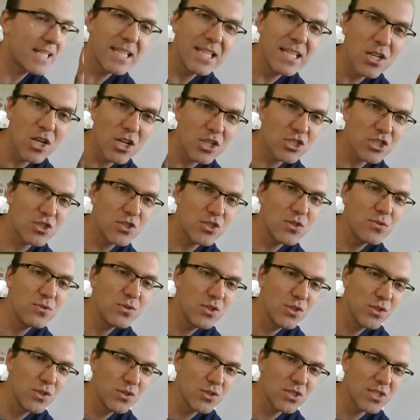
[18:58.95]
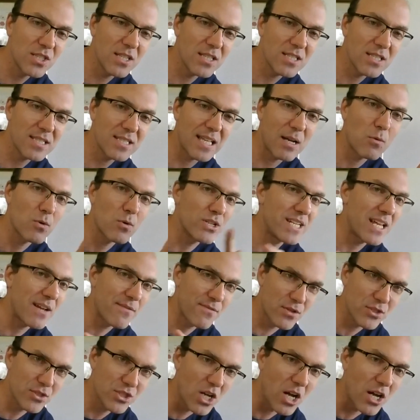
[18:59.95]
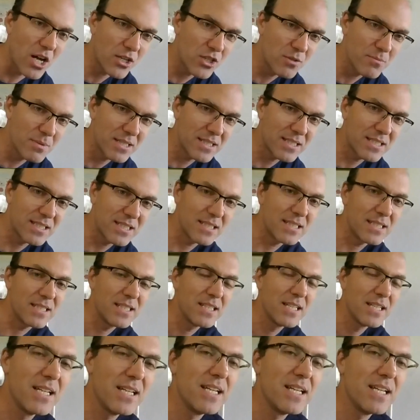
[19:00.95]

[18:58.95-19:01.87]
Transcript: eosq uses that were never documented,